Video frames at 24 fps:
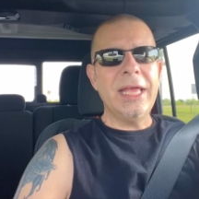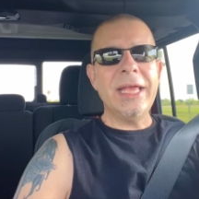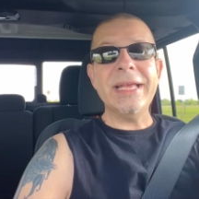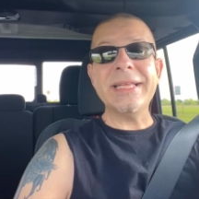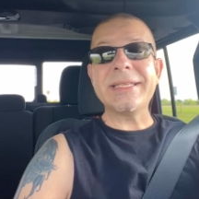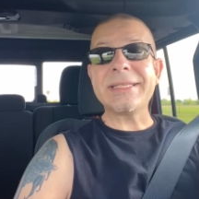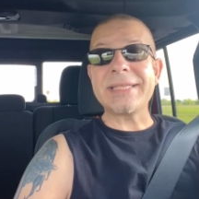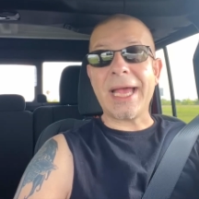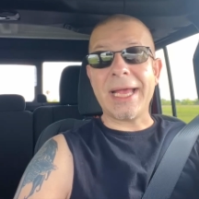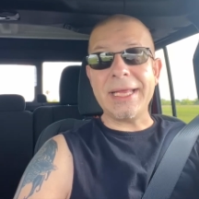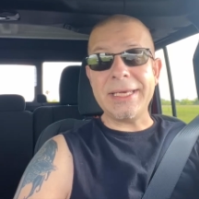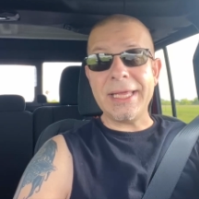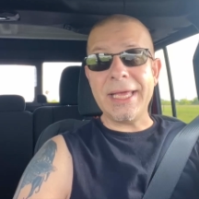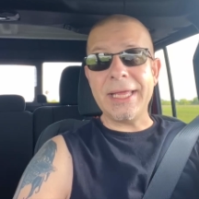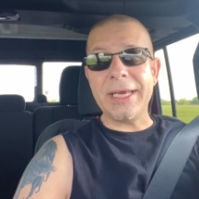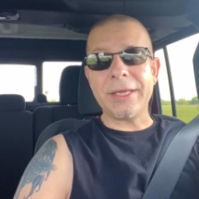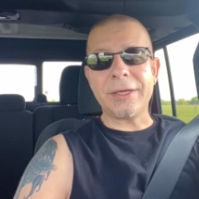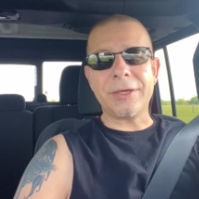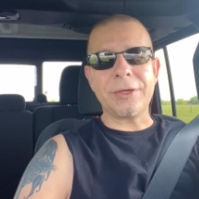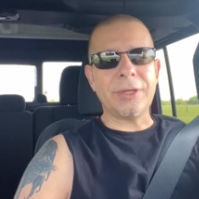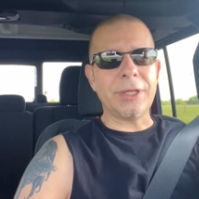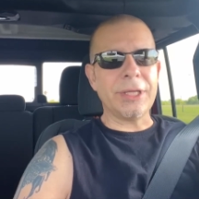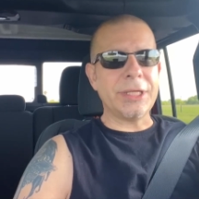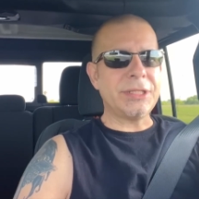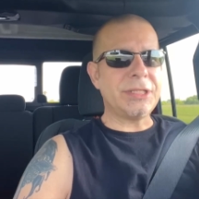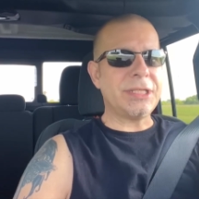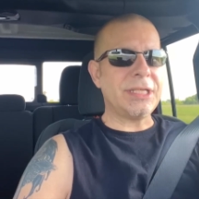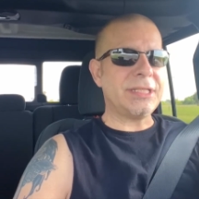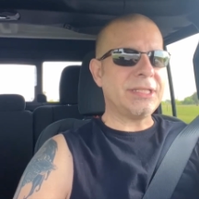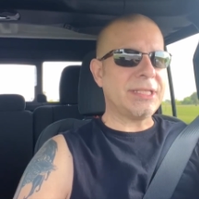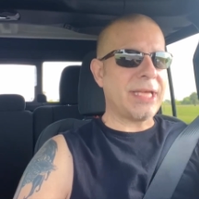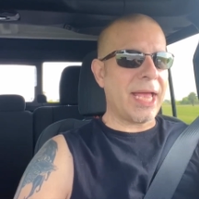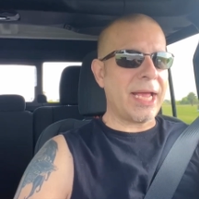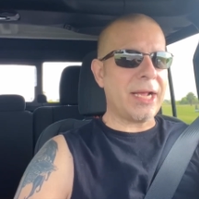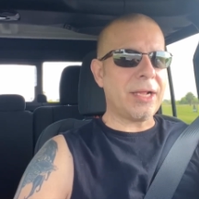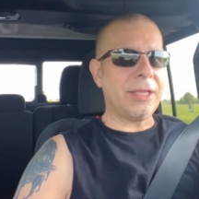It's identical. It's
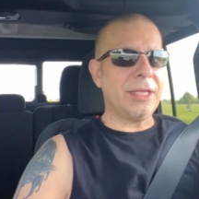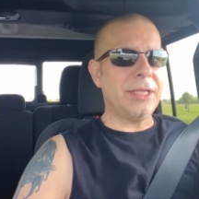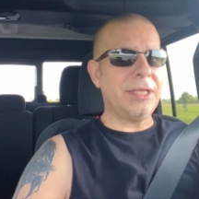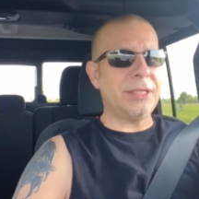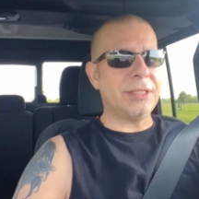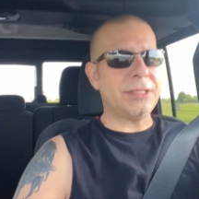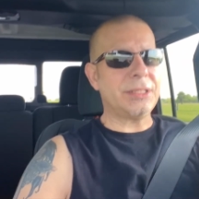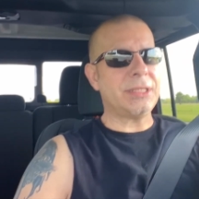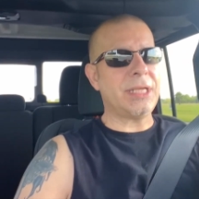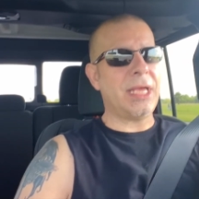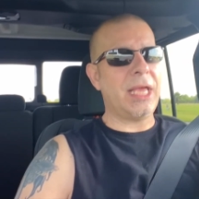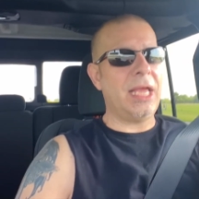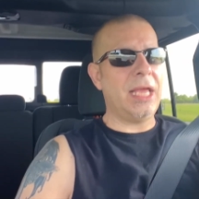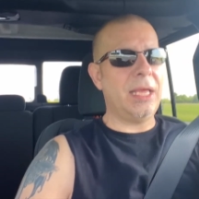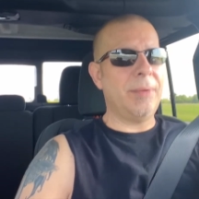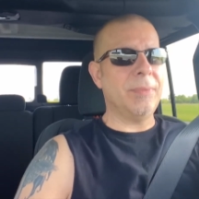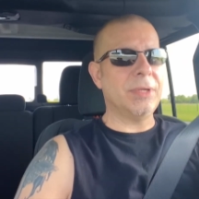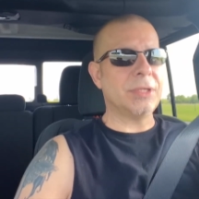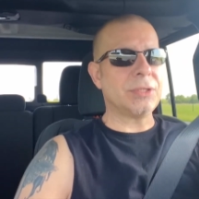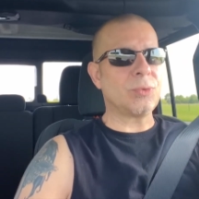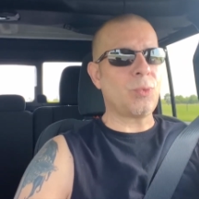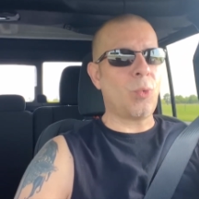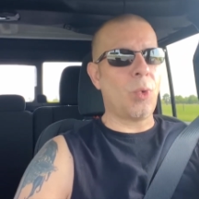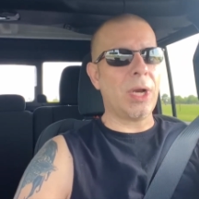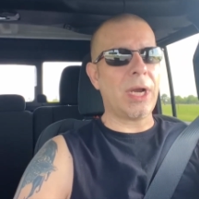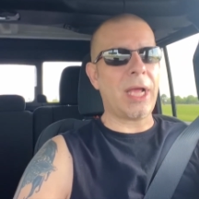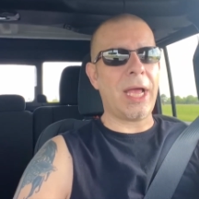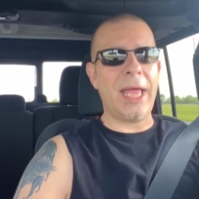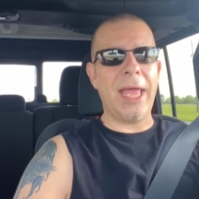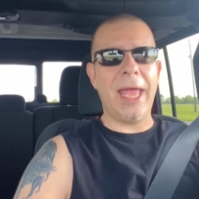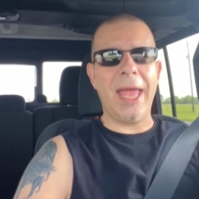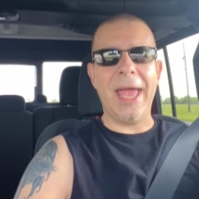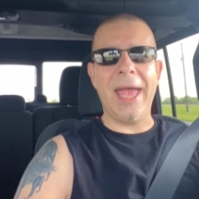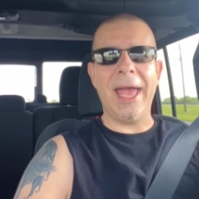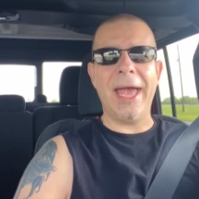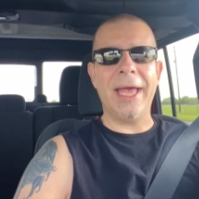exactly the same as what I
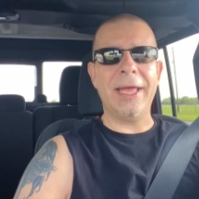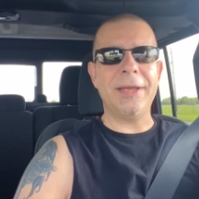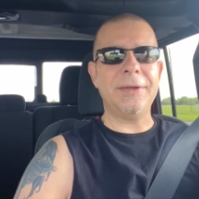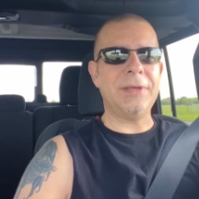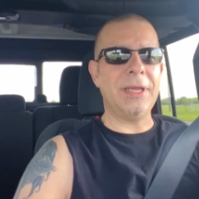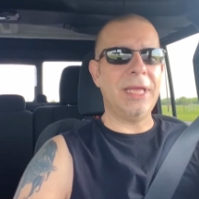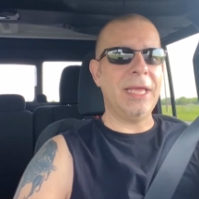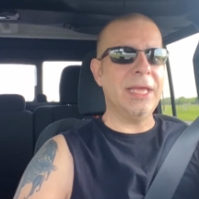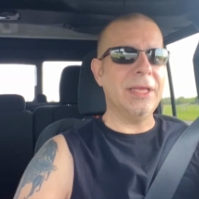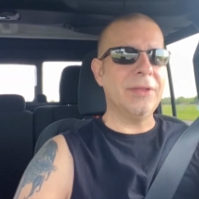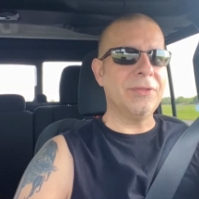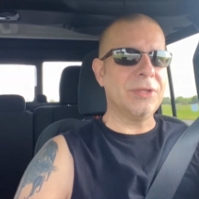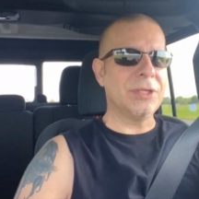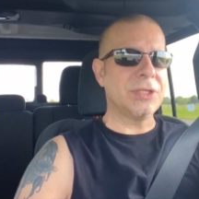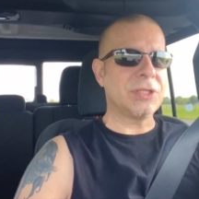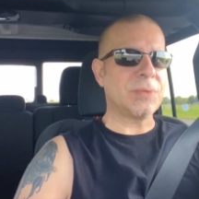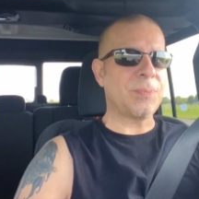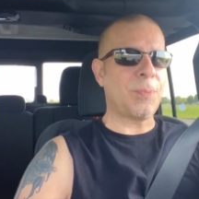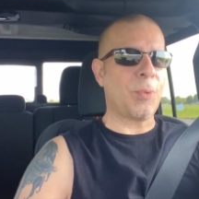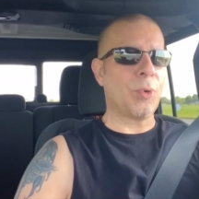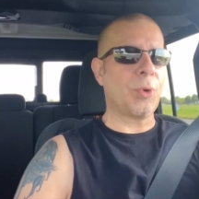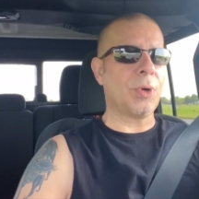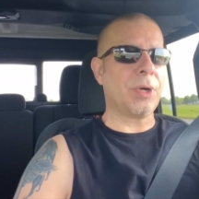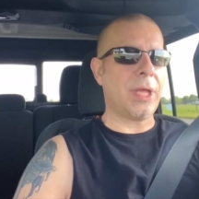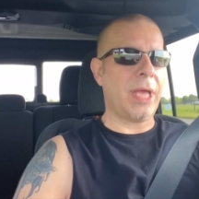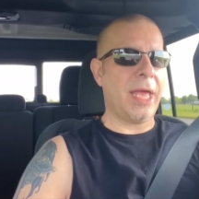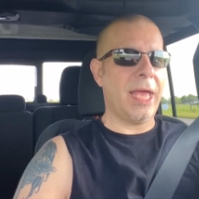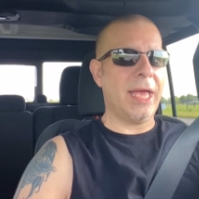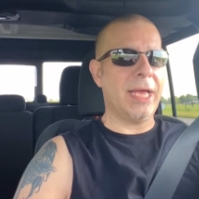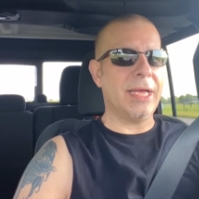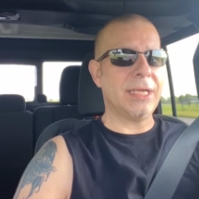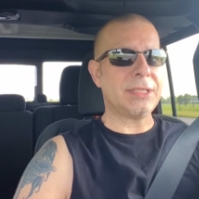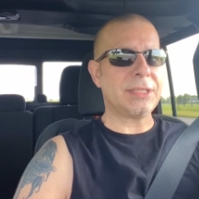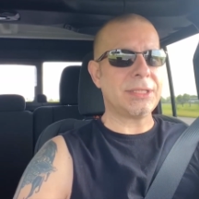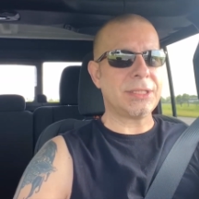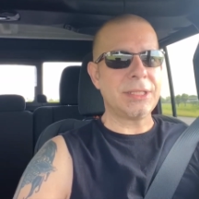had in the Sport
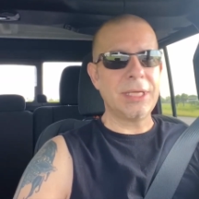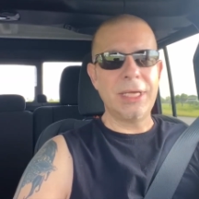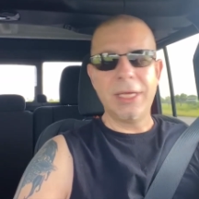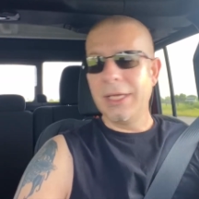S,